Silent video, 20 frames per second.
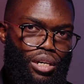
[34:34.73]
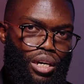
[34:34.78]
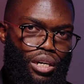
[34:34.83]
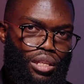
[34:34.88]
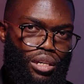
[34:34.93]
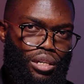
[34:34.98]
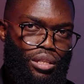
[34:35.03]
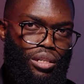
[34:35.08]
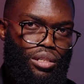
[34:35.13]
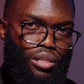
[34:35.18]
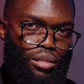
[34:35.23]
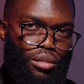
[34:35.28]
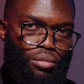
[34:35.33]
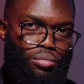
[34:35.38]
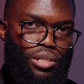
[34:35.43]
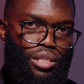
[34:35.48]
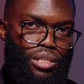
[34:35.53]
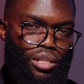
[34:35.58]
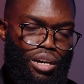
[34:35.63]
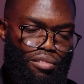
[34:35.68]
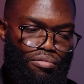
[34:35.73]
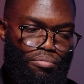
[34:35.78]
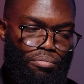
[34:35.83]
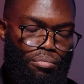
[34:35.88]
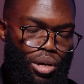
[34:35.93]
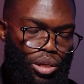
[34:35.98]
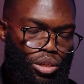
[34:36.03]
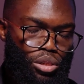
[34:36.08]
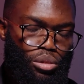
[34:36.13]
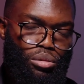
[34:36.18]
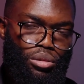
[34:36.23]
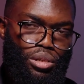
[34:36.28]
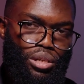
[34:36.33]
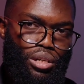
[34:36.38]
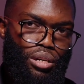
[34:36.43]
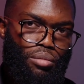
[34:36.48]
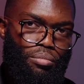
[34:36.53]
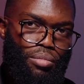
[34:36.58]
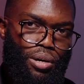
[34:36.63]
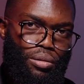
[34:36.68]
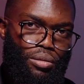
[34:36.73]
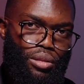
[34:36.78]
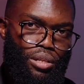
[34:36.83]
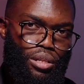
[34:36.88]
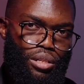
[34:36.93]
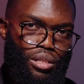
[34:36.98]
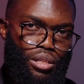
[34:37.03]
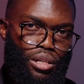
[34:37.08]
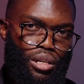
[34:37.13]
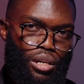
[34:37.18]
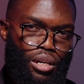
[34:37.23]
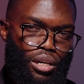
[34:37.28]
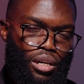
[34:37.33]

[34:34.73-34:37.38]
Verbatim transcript: i think the scriptures have much to say about this